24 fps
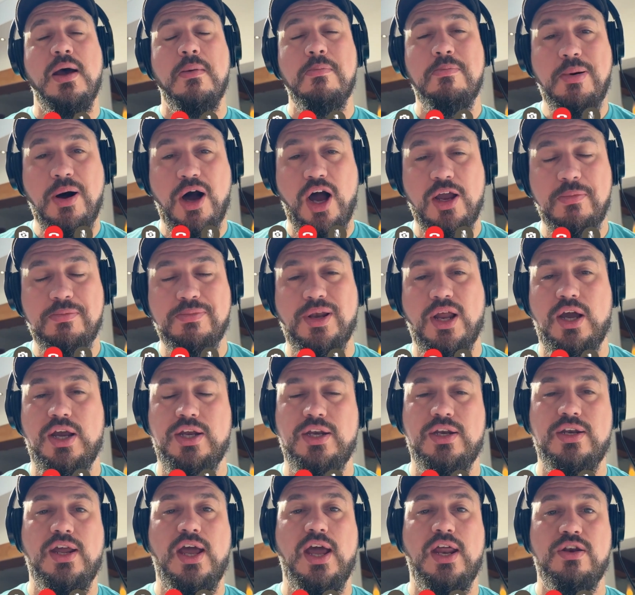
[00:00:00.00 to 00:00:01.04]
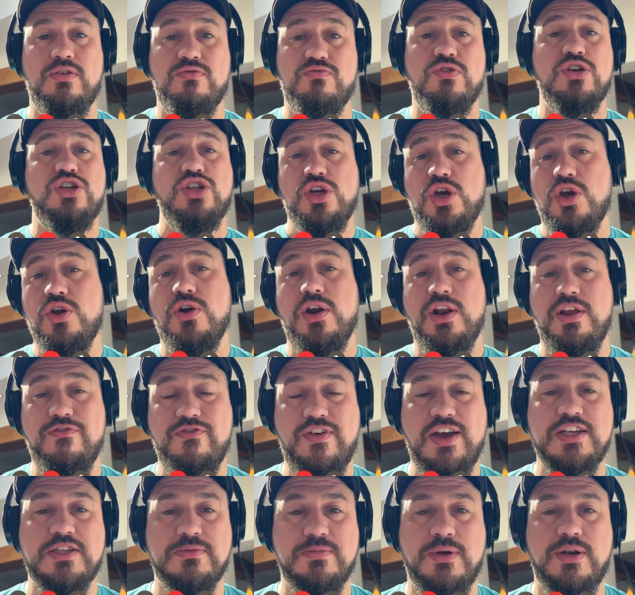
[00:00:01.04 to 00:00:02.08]
pipeline, and return on
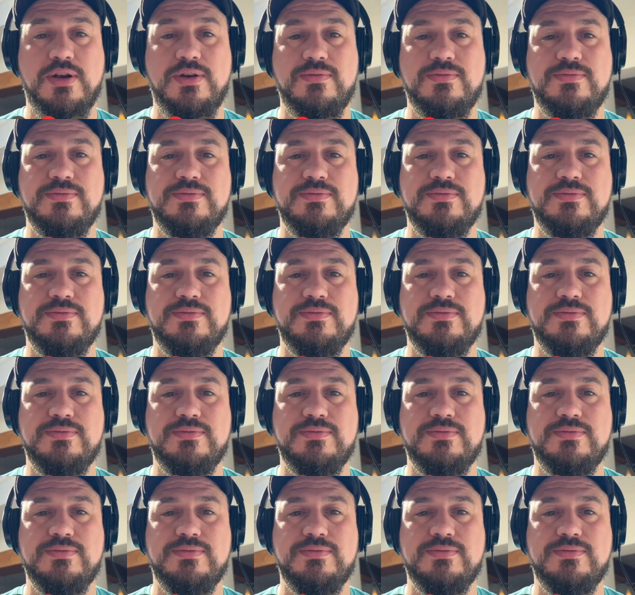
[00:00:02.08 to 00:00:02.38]
investment.